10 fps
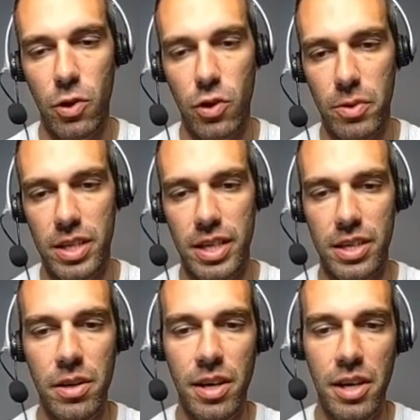I won't grab
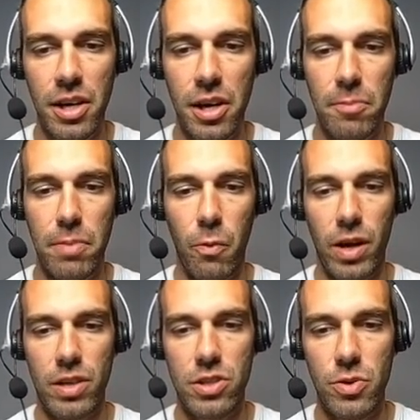one here,
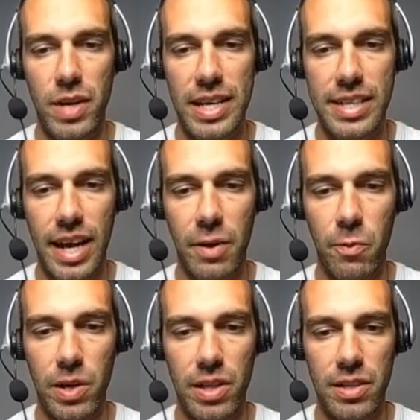but what I'll do is
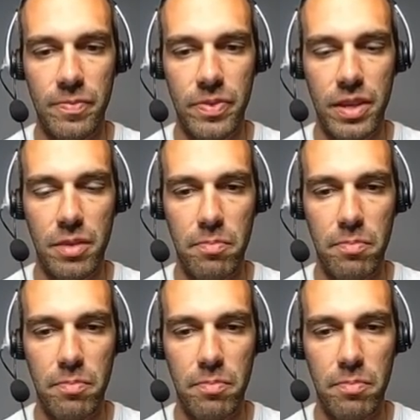I will